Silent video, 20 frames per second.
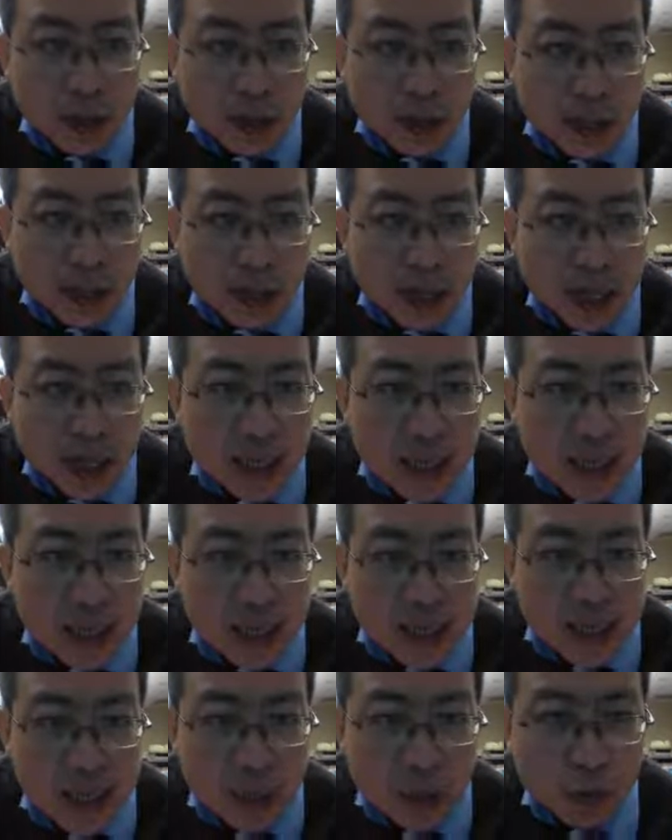And then question
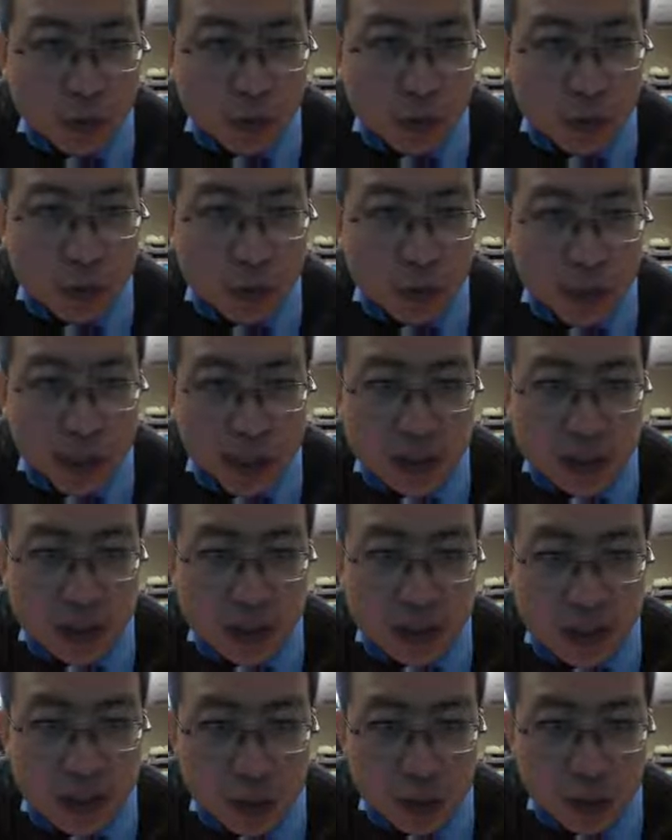A is asking, what's
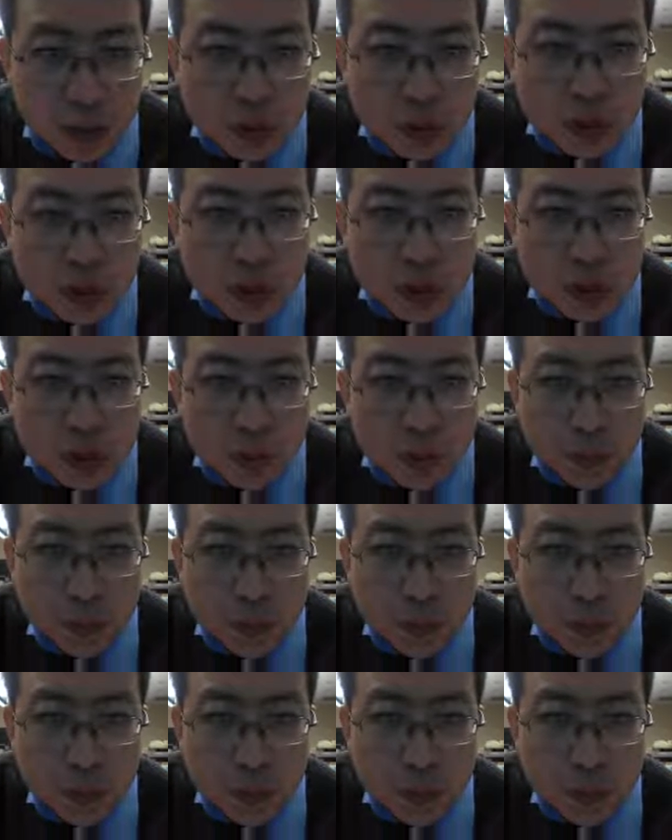Greg's opportunity